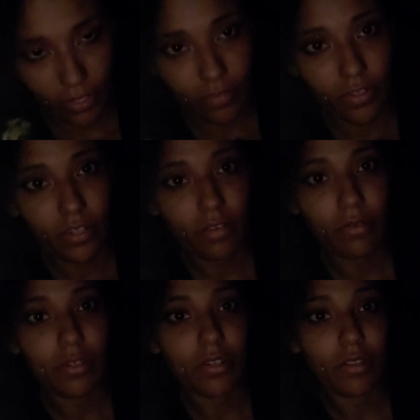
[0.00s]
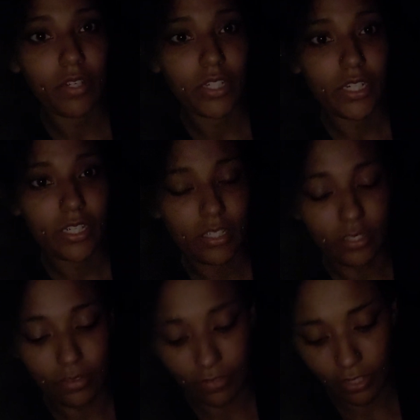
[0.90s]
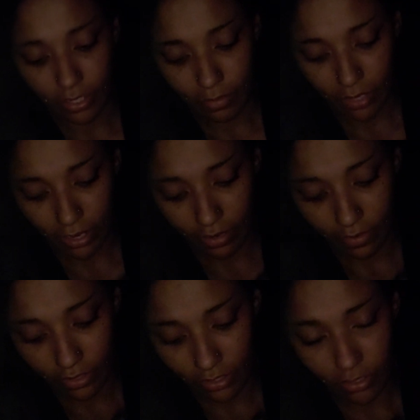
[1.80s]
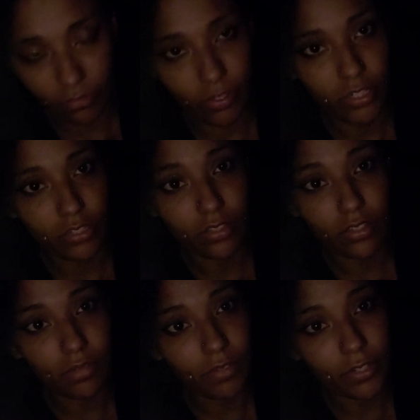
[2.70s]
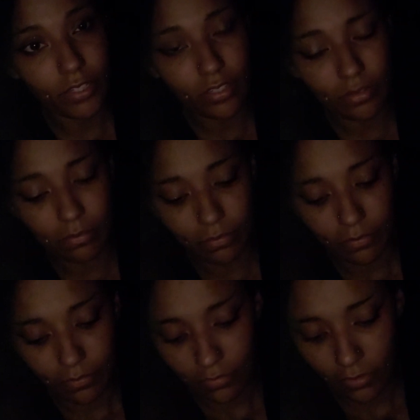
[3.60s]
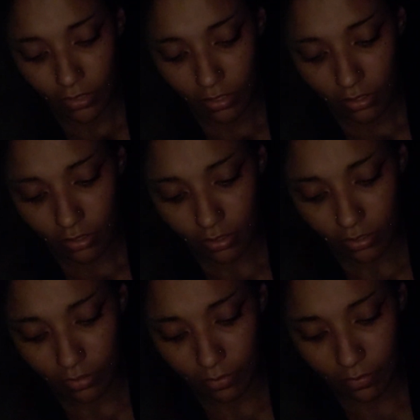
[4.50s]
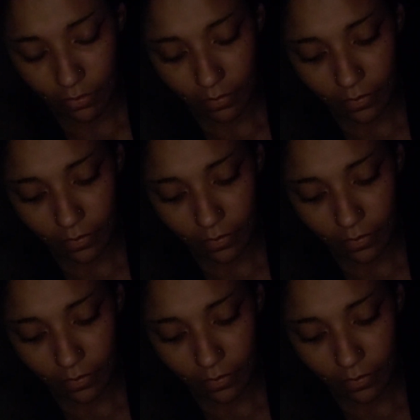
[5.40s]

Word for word: even though you know the chances of it coming out of the situations are very slim um,